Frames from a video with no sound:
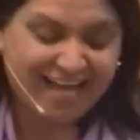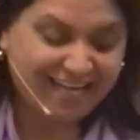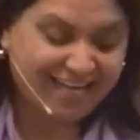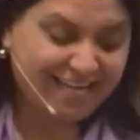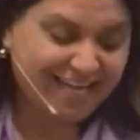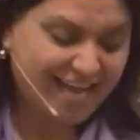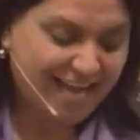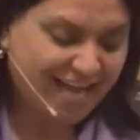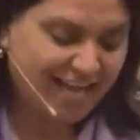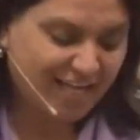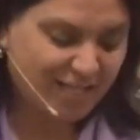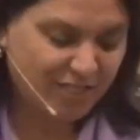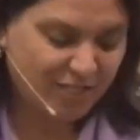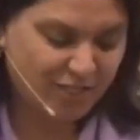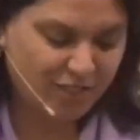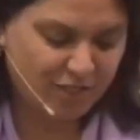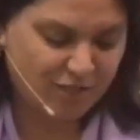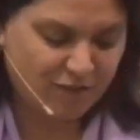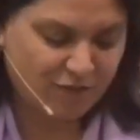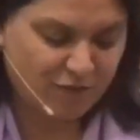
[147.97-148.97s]
I,
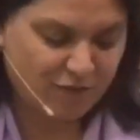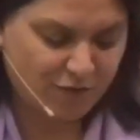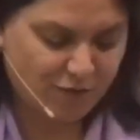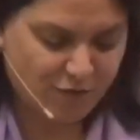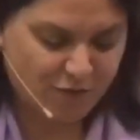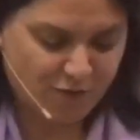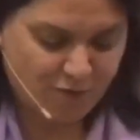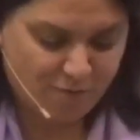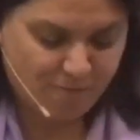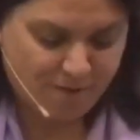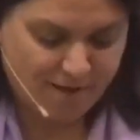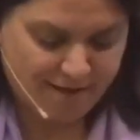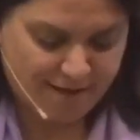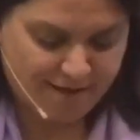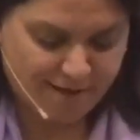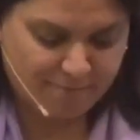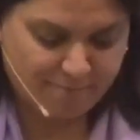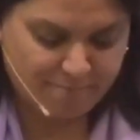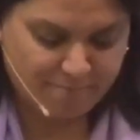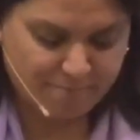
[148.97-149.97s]
uh, you know,
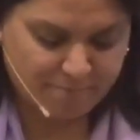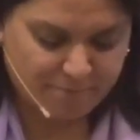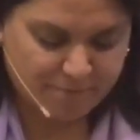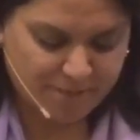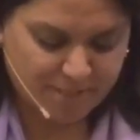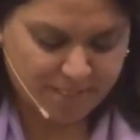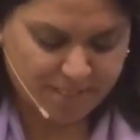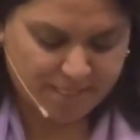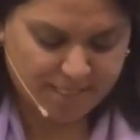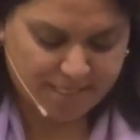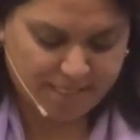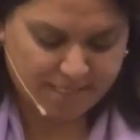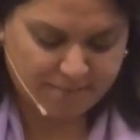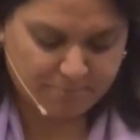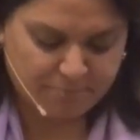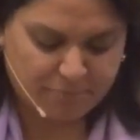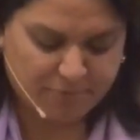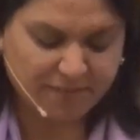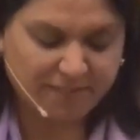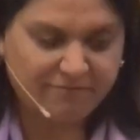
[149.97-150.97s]
um,
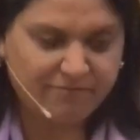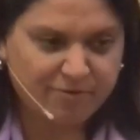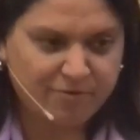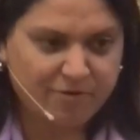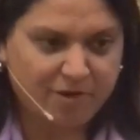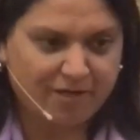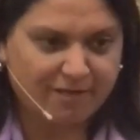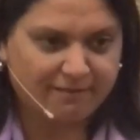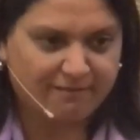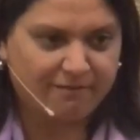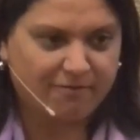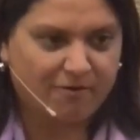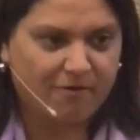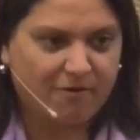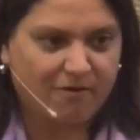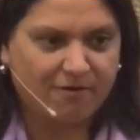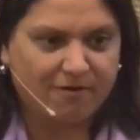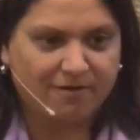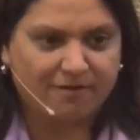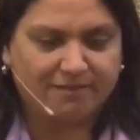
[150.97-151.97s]
believe it or not, there
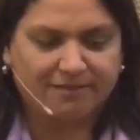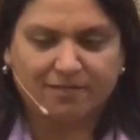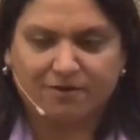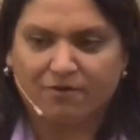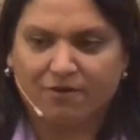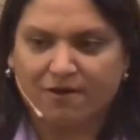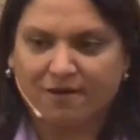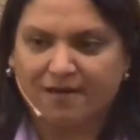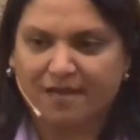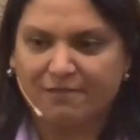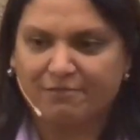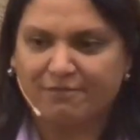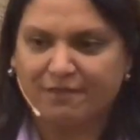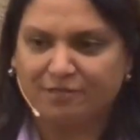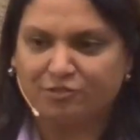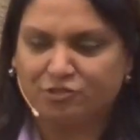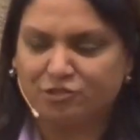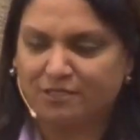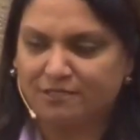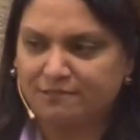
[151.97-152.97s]
are there are I
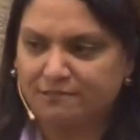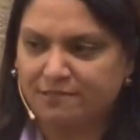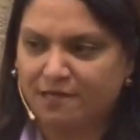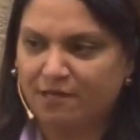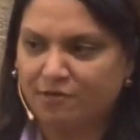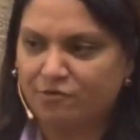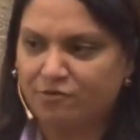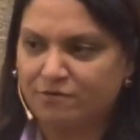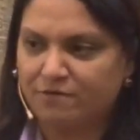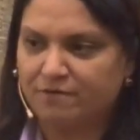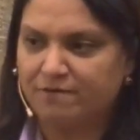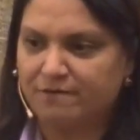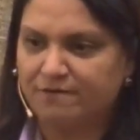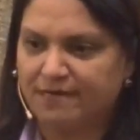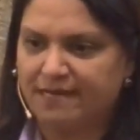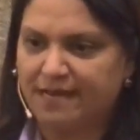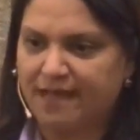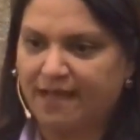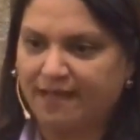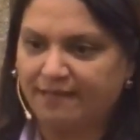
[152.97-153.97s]
think just under
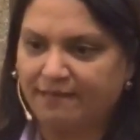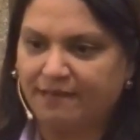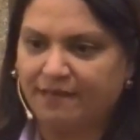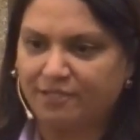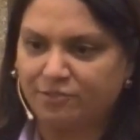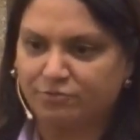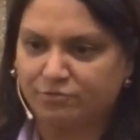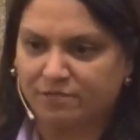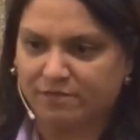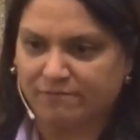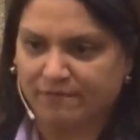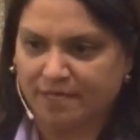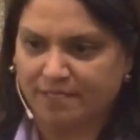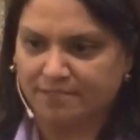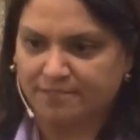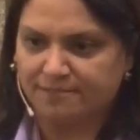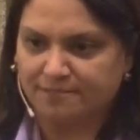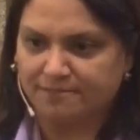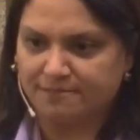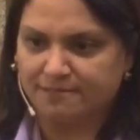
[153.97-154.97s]
900 of
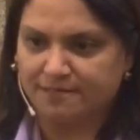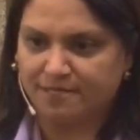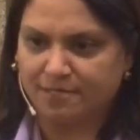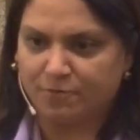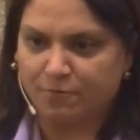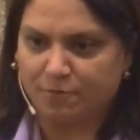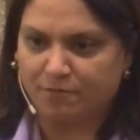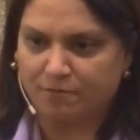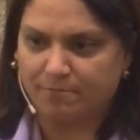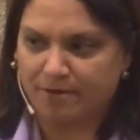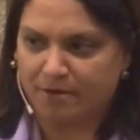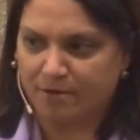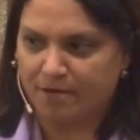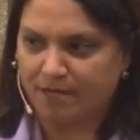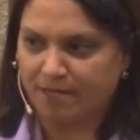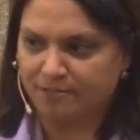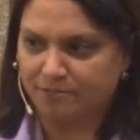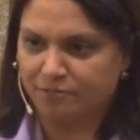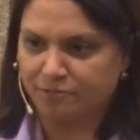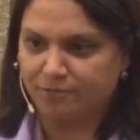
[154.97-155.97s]
us in North
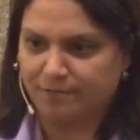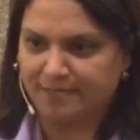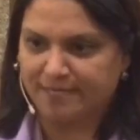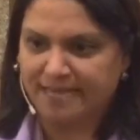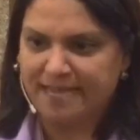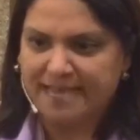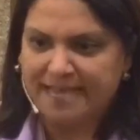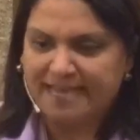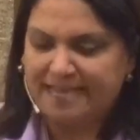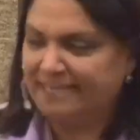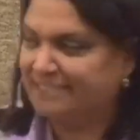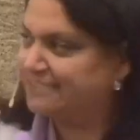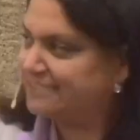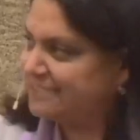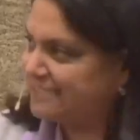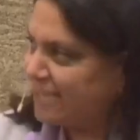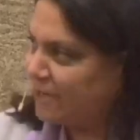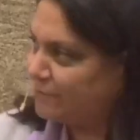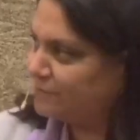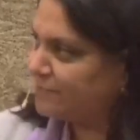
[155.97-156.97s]
America. So it it
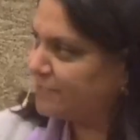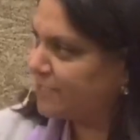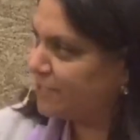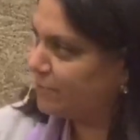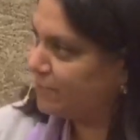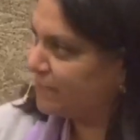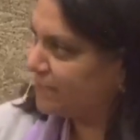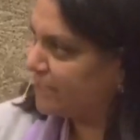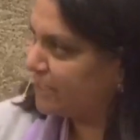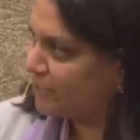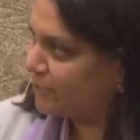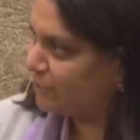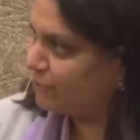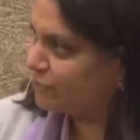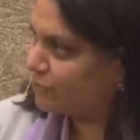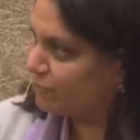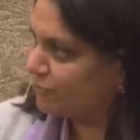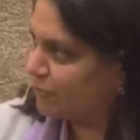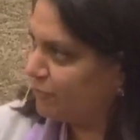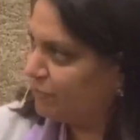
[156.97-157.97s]
sounds like a really
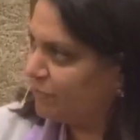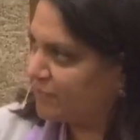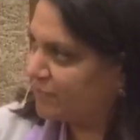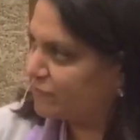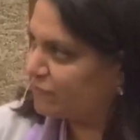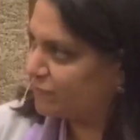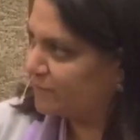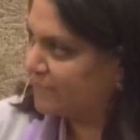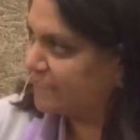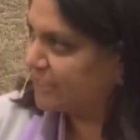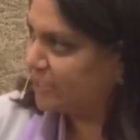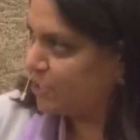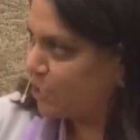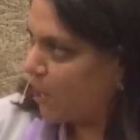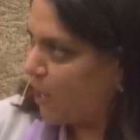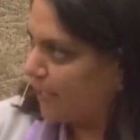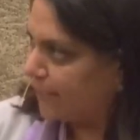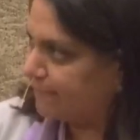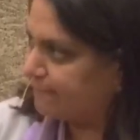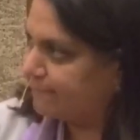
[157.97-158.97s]
huge group, but it's really
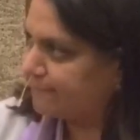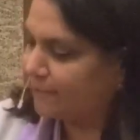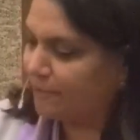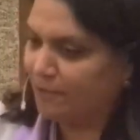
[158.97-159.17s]
not.